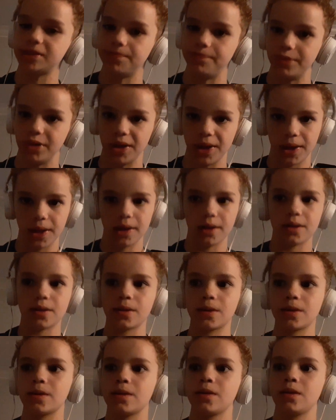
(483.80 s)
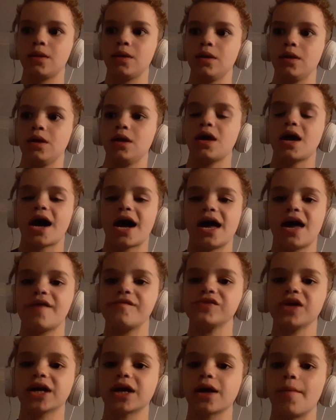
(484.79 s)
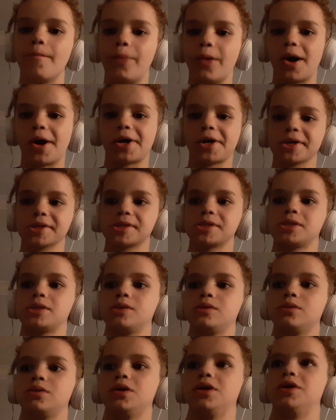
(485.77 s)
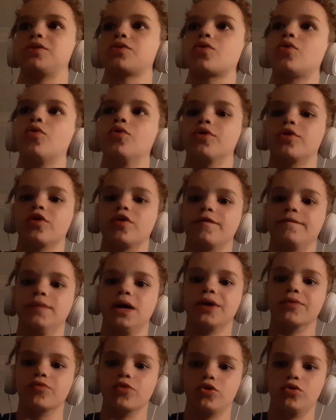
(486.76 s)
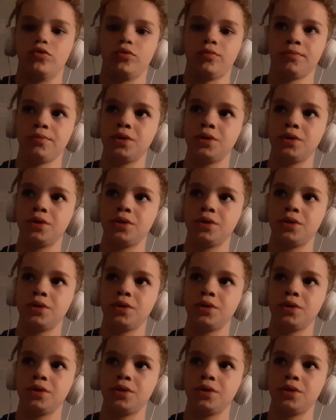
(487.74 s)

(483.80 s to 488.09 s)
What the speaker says: but I have like a box in the corner of my room,